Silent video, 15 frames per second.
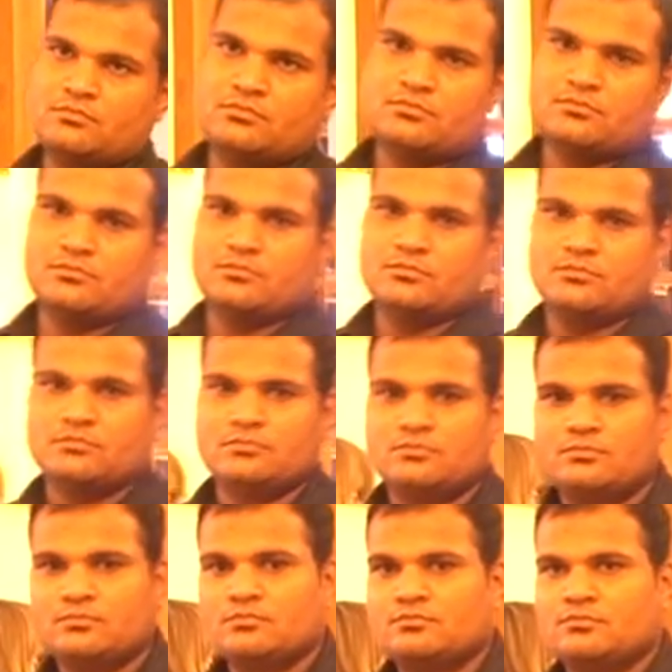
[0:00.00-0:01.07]

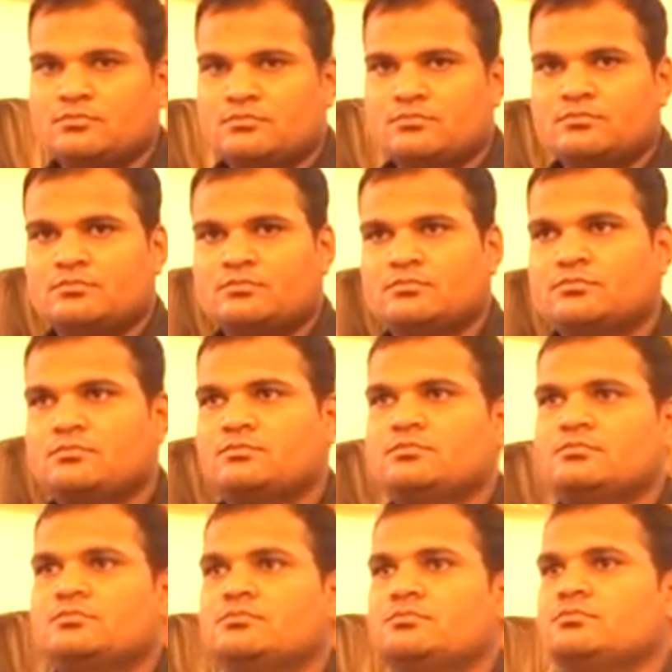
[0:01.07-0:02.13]

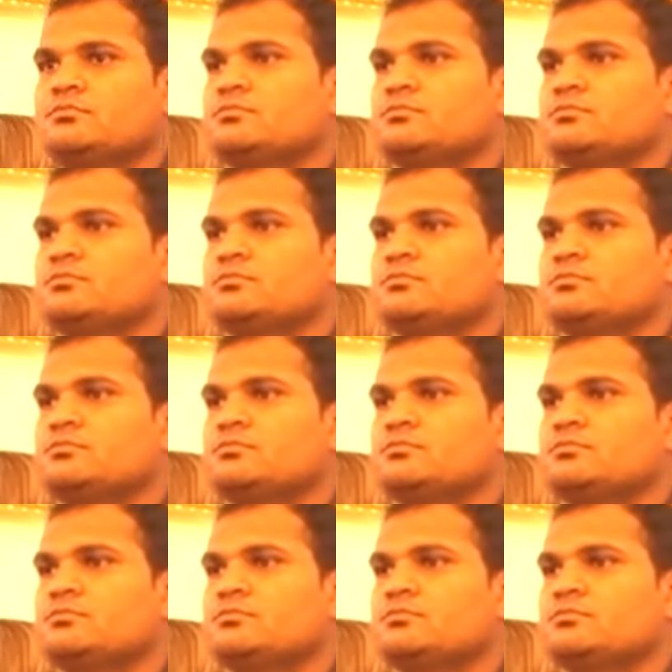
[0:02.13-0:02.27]
[no speech]